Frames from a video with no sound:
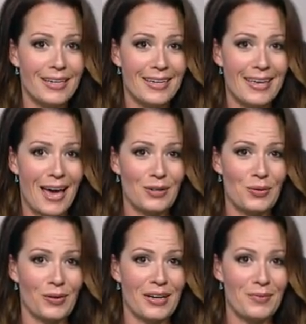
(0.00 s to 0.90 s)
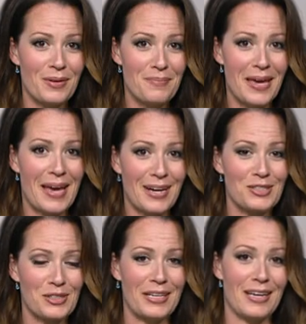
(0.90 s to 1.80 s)
category, and we may
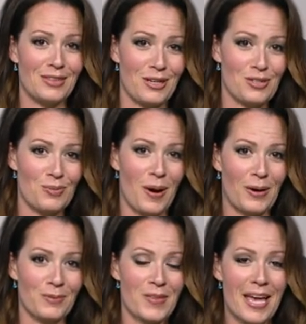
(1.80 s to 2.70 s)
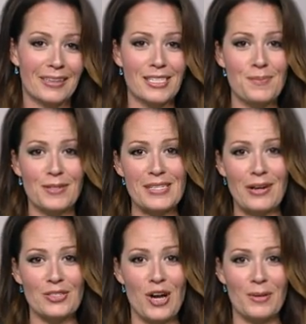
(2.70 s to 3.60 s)
actually get there tomorrow. Let's bounce down
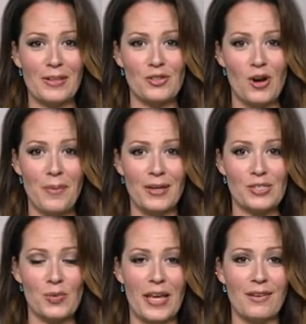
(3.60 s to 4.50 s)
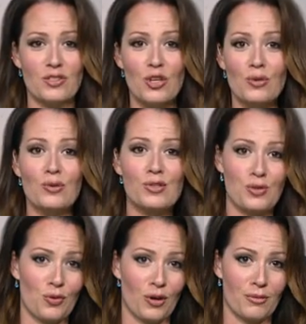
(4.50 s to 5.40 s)
and talk about the tropics. So we have two
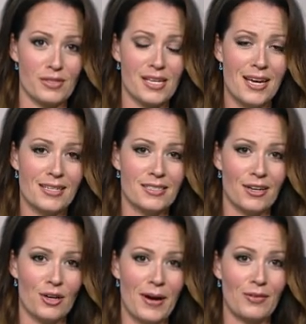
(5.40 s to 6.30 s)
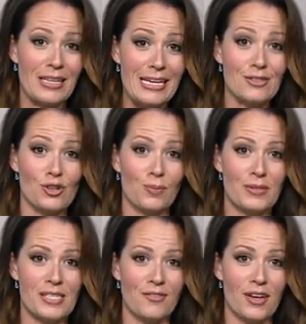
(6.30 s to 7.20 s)
storms to tell you about in the eastern
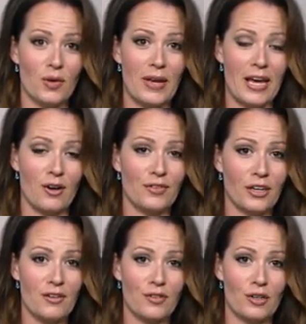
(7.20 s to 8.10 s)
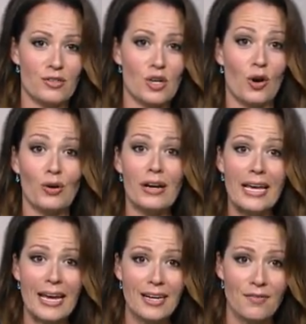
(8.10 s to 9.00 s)
Pacific. We had our very first
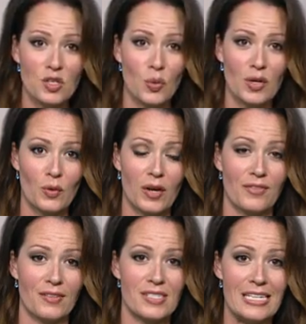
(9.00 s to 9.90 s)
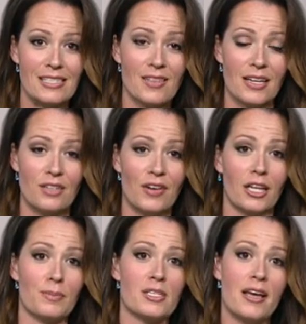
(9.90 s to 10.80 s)
hurricane of the 2025 season that
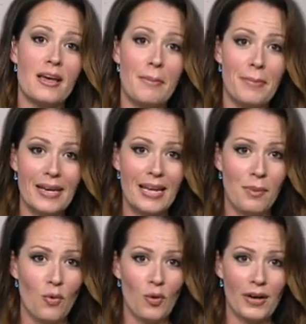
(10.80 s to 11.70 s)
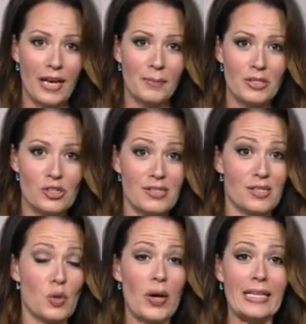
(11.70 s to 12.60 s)
developed Monday morning, but just as
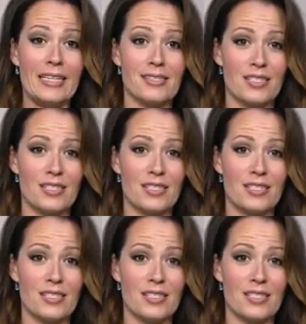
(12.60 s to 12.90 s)
quickly as it